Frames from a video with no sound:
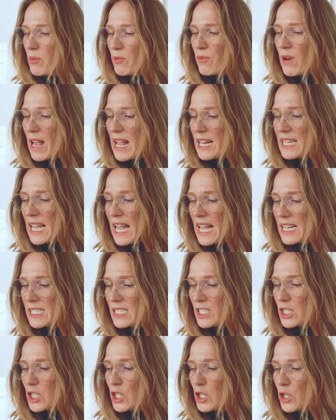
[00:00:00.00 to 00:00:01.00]

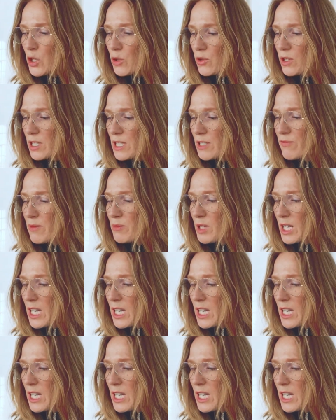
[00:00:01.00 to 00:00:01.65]
red-headed curates from the